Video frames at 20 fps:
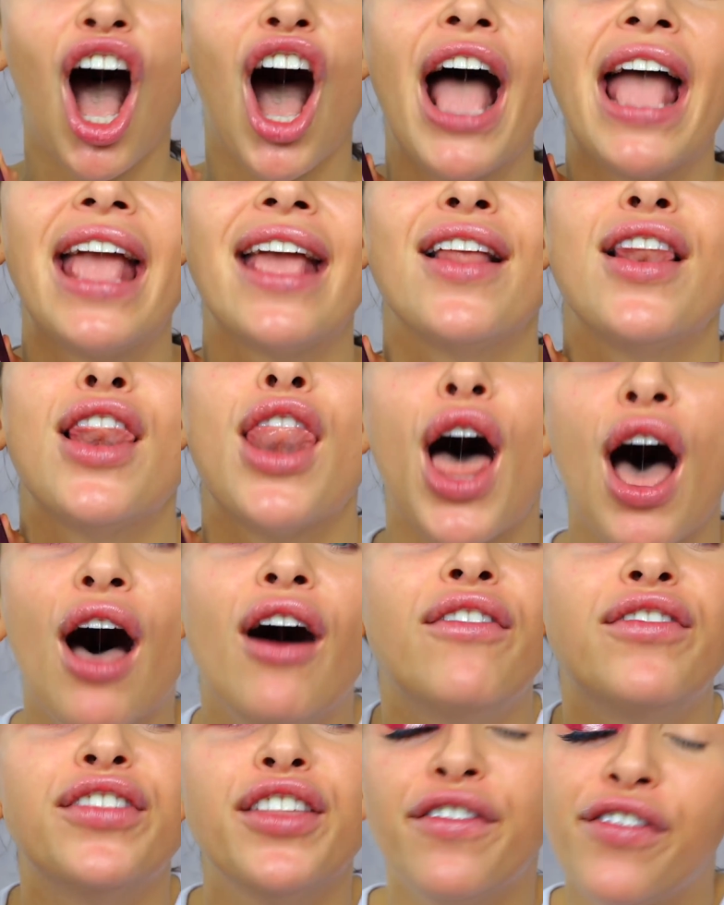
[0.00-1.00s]
I
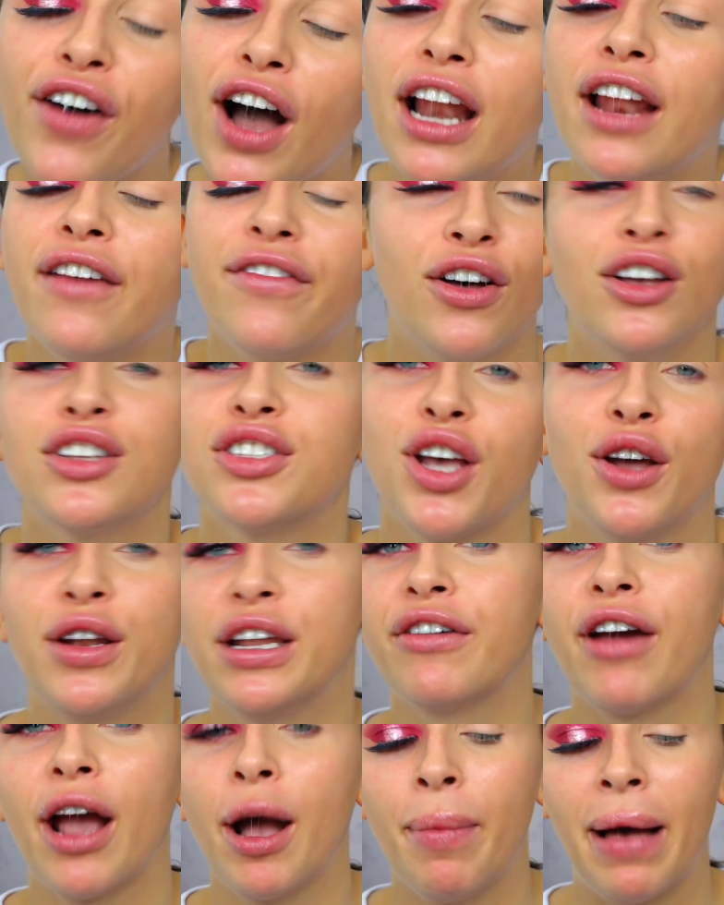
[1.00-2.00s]
love the Violet Voss
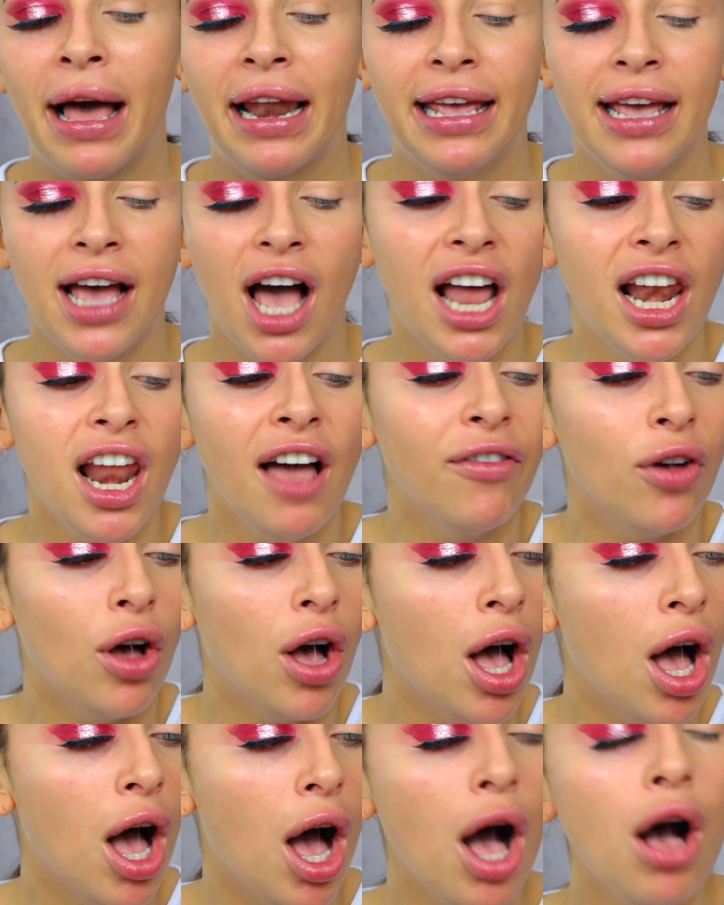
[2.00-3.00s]
Holy Grail palette. I love,
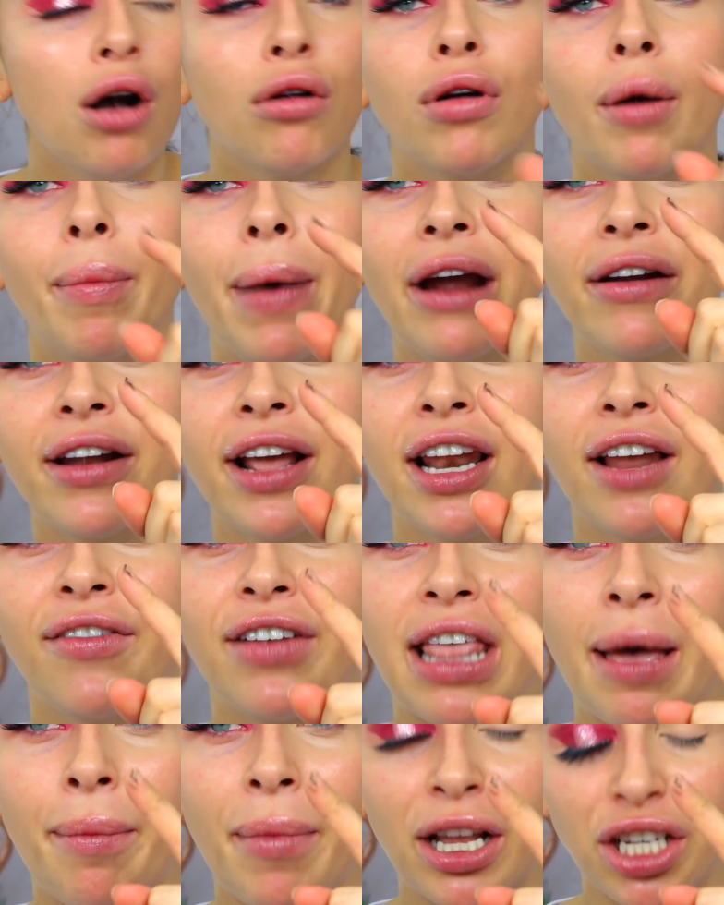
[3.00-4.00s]
oh, apparently I love
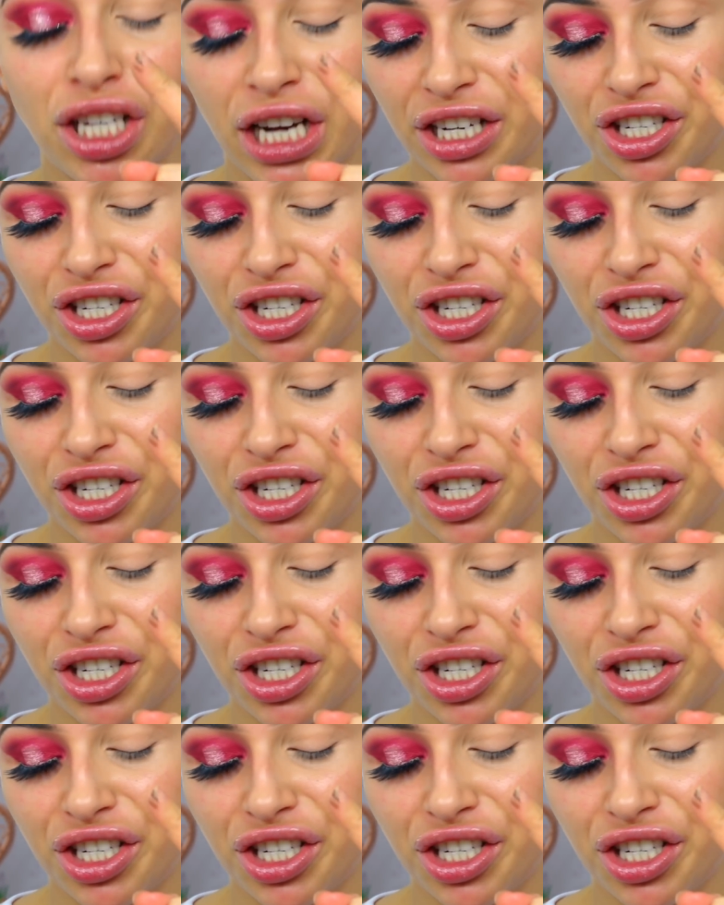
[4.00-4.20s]
it that much.